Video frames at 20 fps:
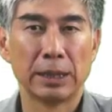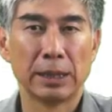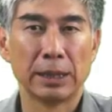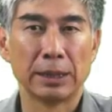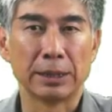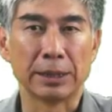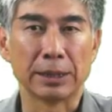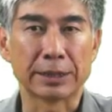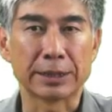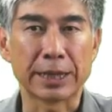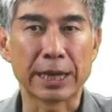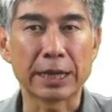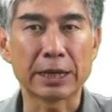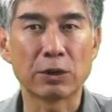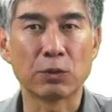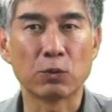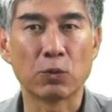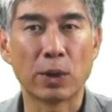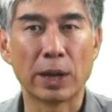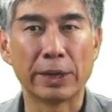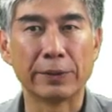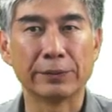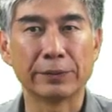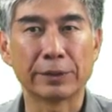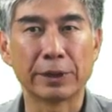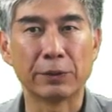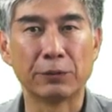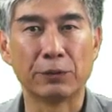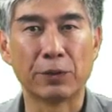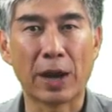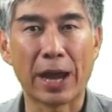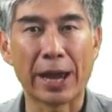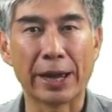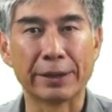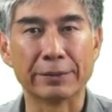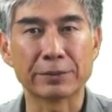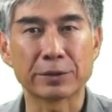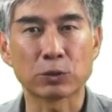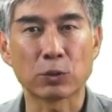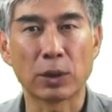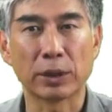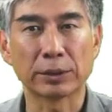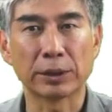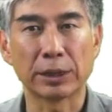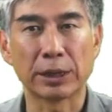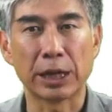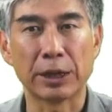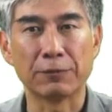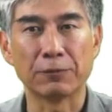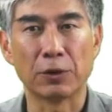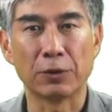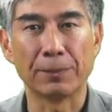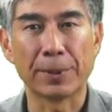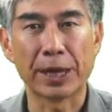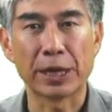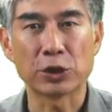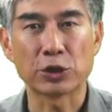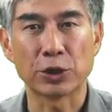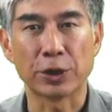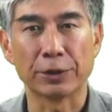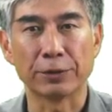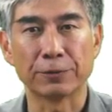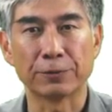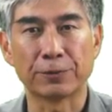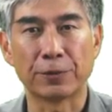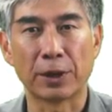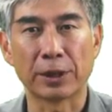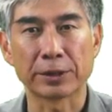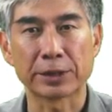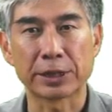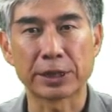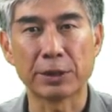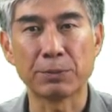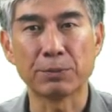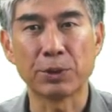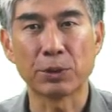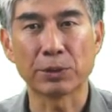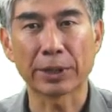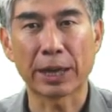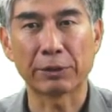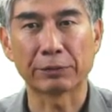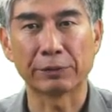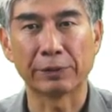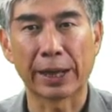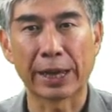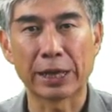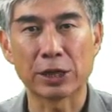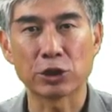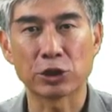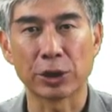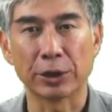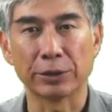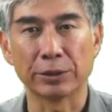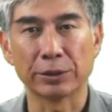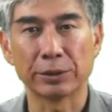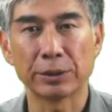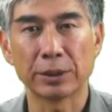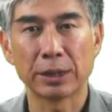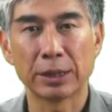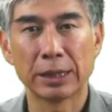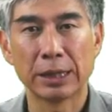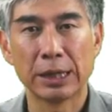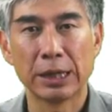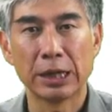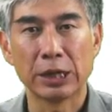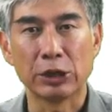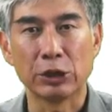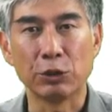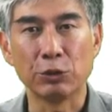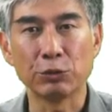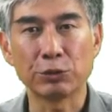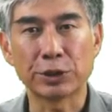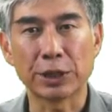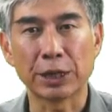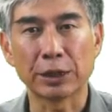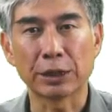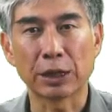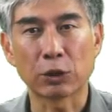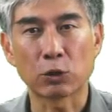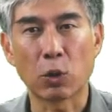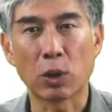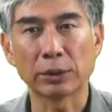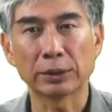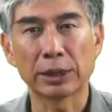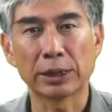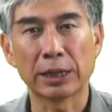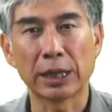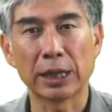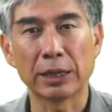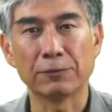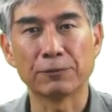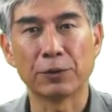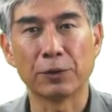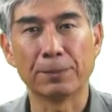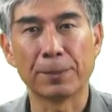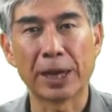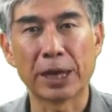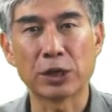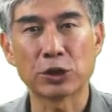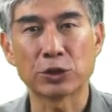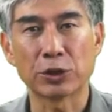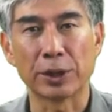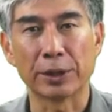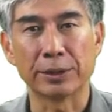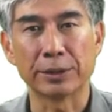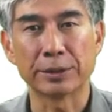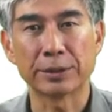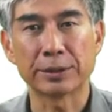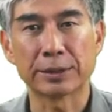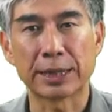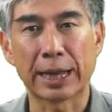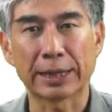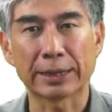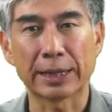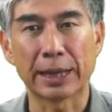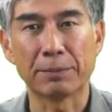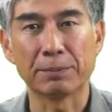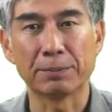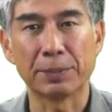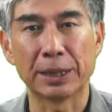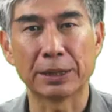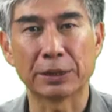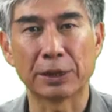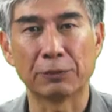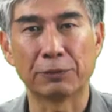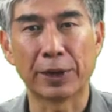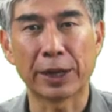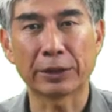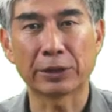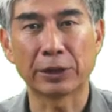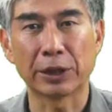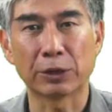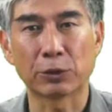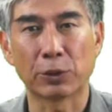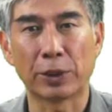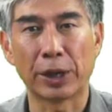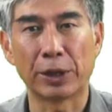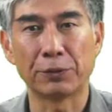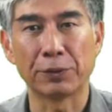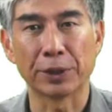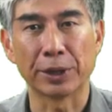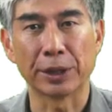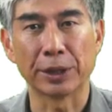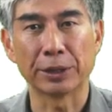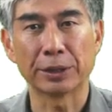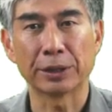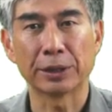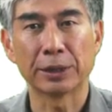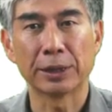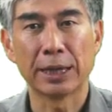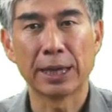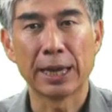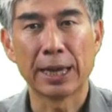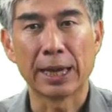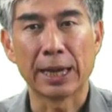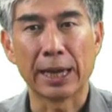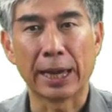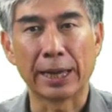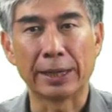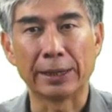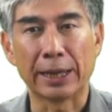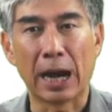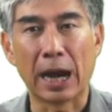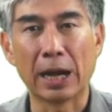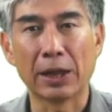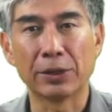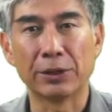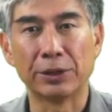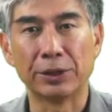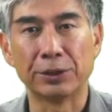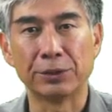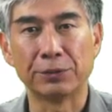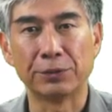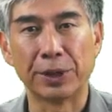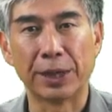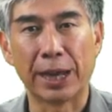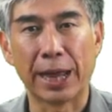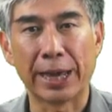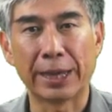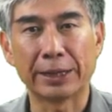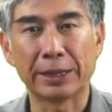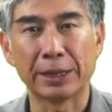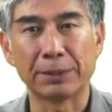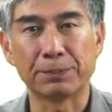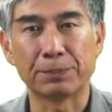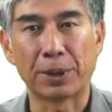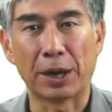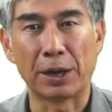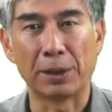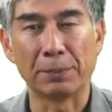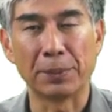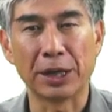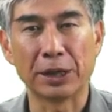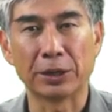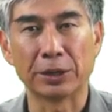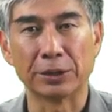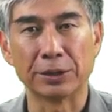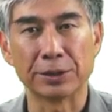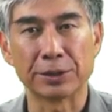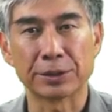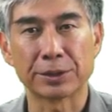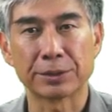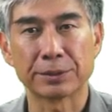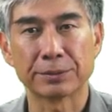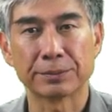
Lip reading: The second one derives quantity information from simple calculation using the quantity information that can be directly queried and other related parameters.